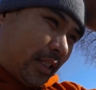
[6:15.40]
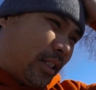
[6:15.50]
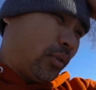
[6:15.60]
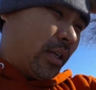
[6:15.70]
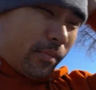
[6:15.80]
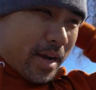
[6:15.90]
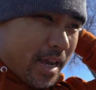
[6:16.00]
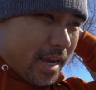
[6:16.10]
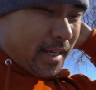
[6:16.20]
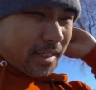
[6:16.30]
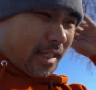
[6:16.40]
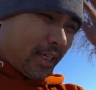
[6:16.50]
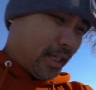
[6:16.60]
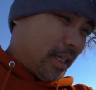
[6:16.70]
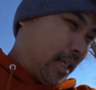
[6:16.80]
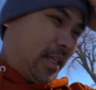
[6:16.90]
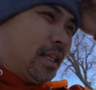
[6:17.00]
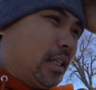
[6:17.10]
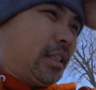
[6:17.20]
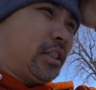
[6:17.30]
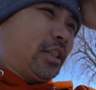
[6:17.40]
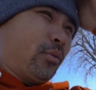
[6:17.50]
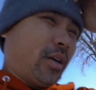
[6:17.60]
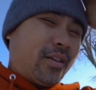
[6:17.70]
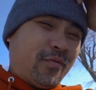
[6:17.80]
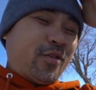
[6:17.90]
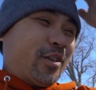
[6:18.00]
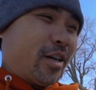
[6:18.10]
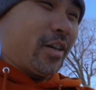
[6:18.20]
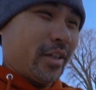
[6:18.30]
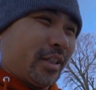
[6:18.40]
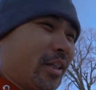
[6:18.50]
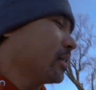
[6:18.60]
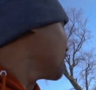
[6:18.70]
It's a 20 by 8. Should work for all the salt